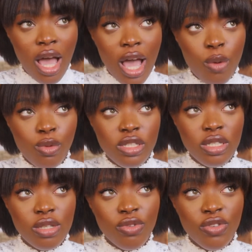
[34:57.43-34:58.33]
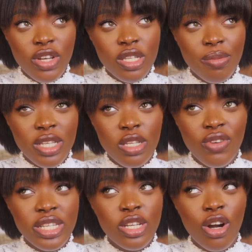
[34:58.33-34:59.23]
I wouldn't refer to myself
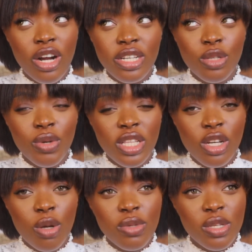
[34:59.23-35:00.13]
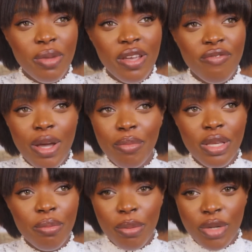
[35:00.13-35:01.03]
as guarded when it comes to my family
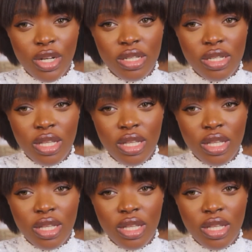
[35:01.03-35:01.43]
members.